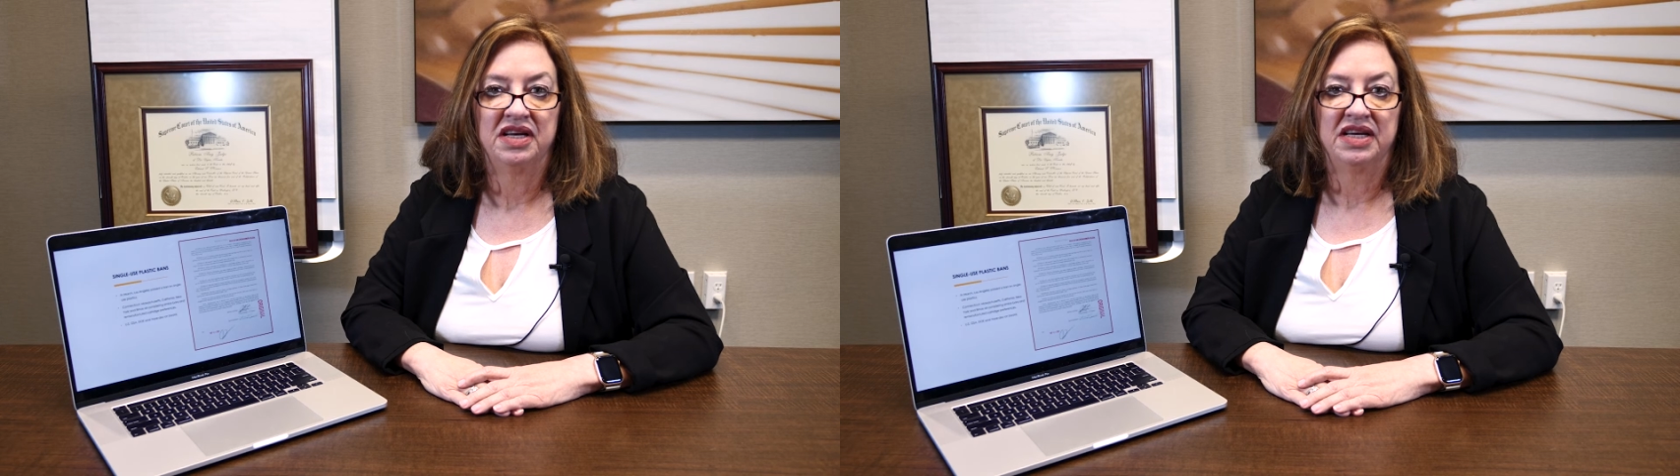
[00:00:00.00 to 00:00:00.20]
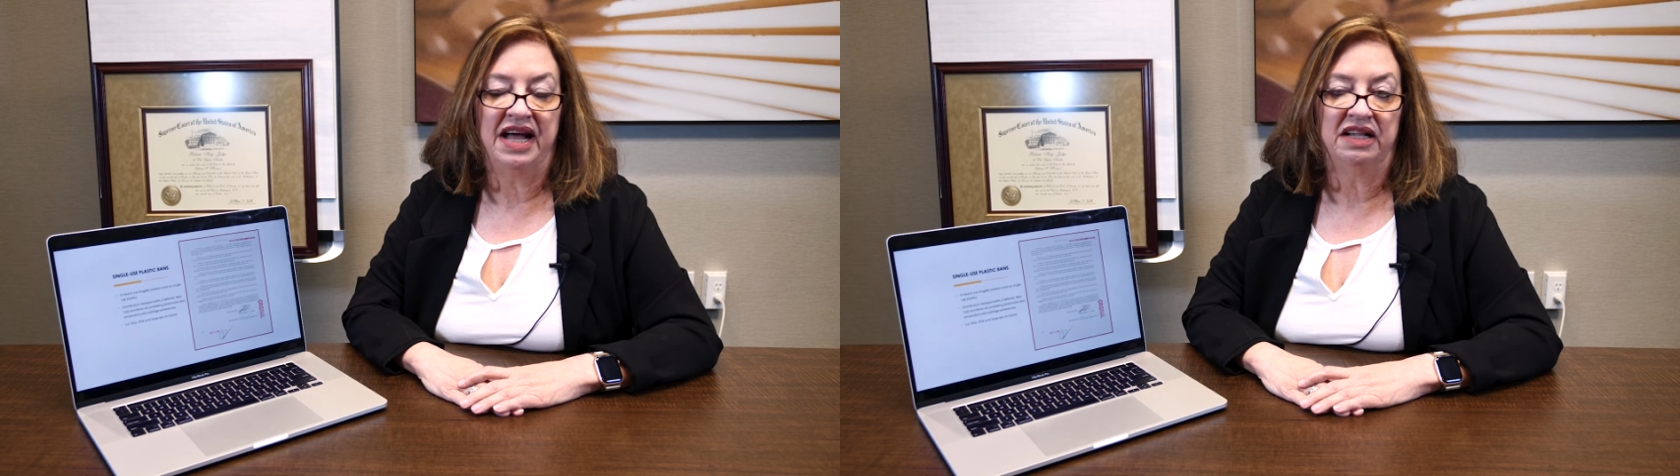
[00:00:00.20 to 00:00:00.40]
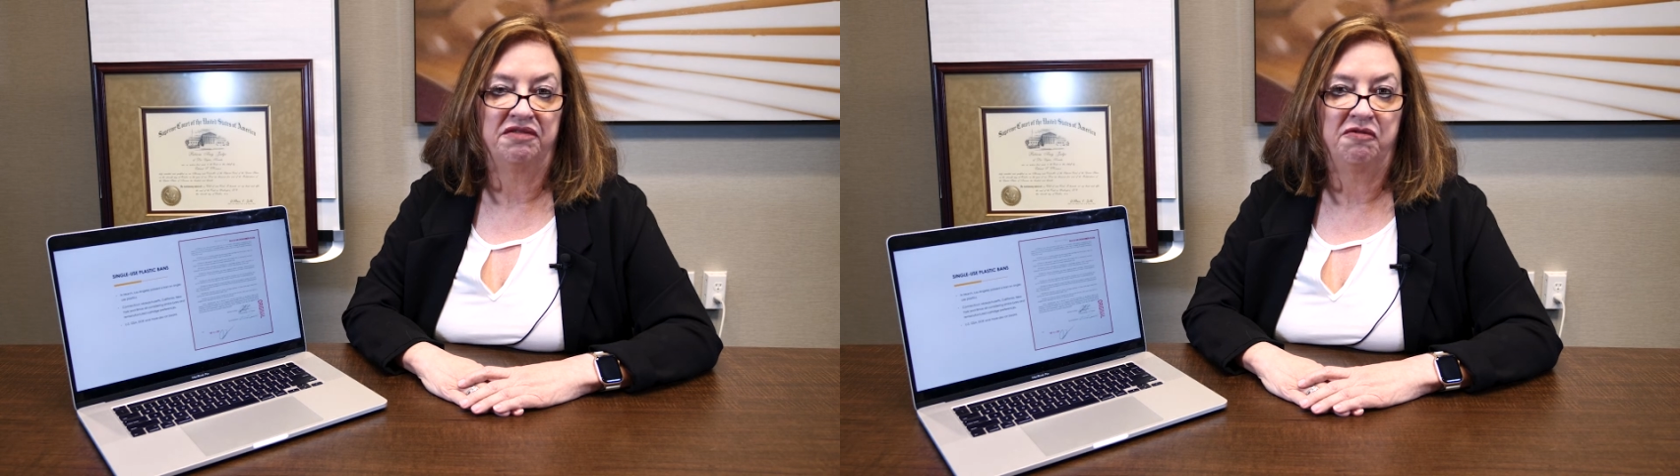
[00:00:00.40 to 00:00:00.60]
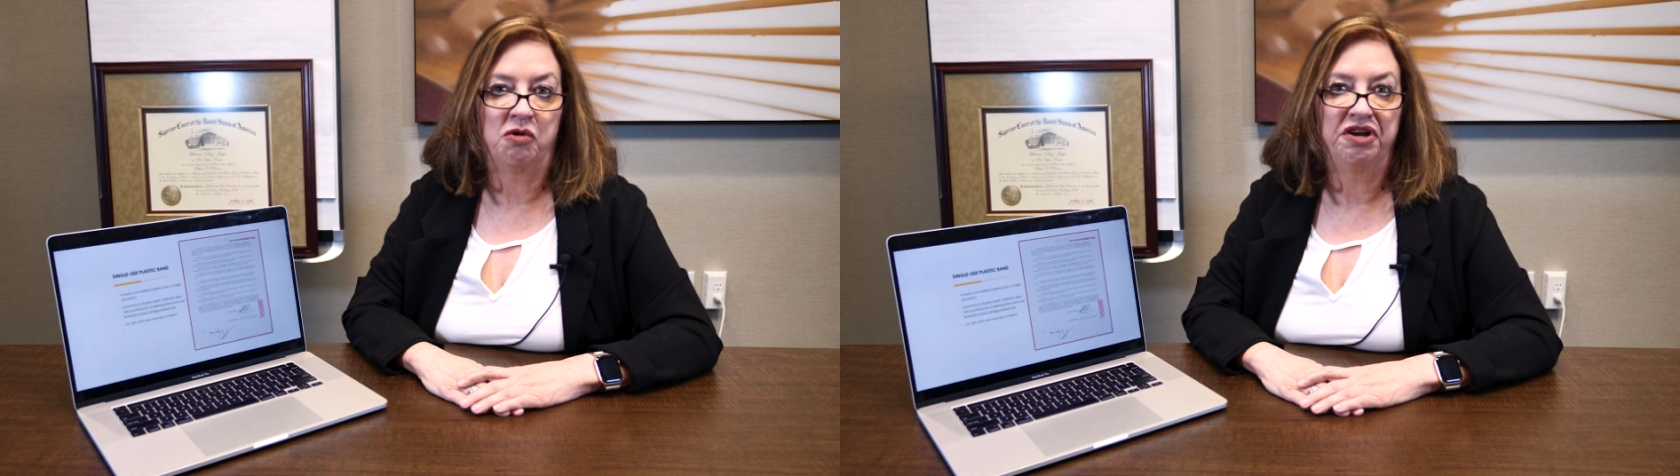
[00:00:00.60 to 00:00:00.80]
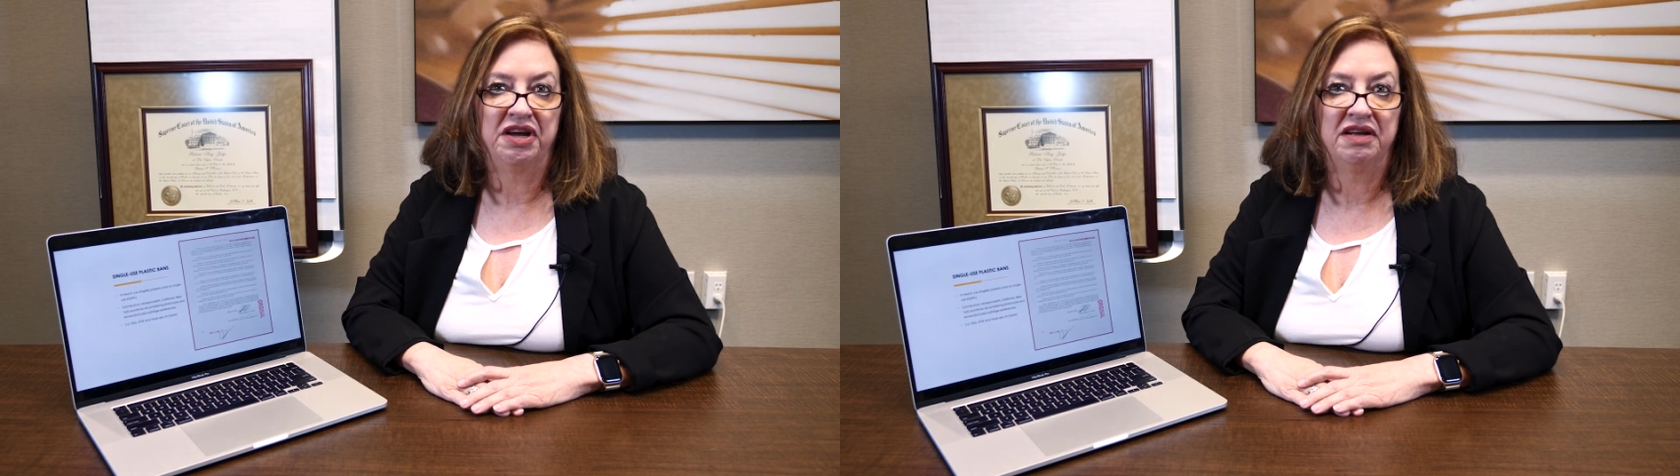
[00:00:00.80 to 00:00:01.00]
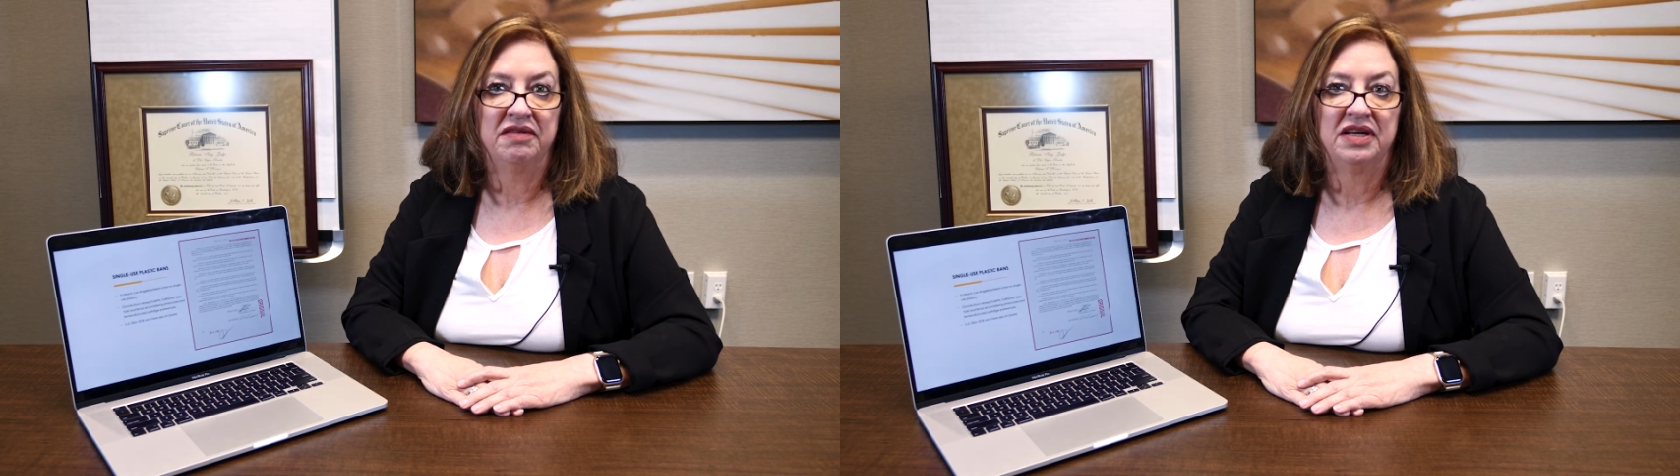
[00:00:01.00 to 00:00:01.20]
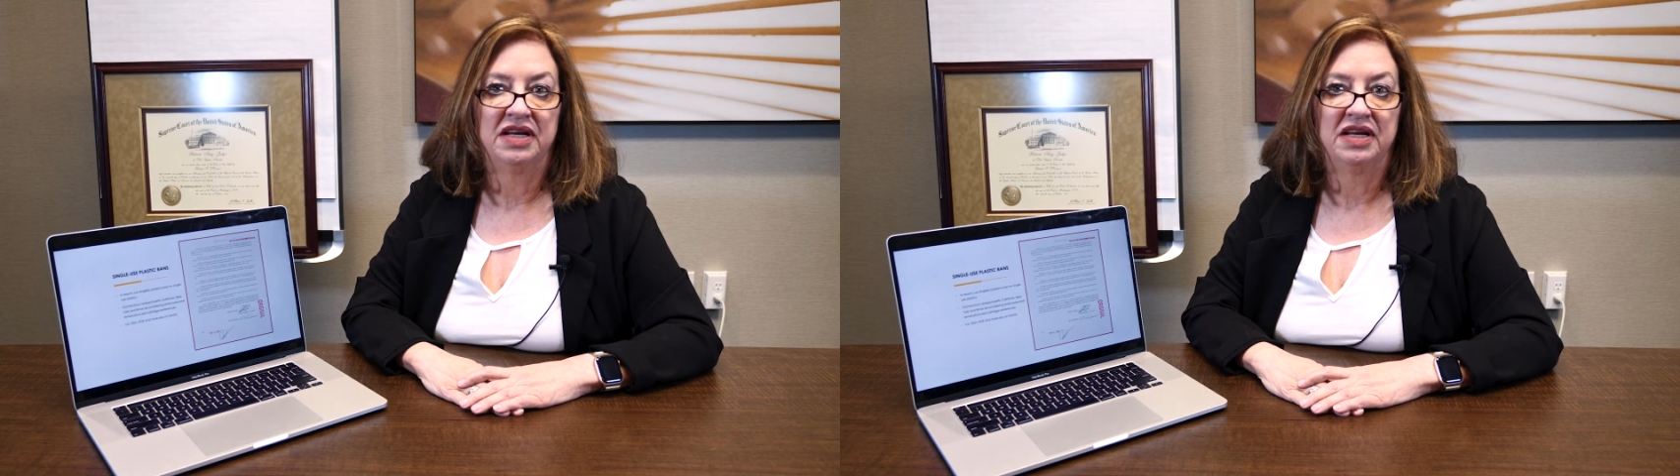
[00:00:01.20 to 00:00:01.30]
California,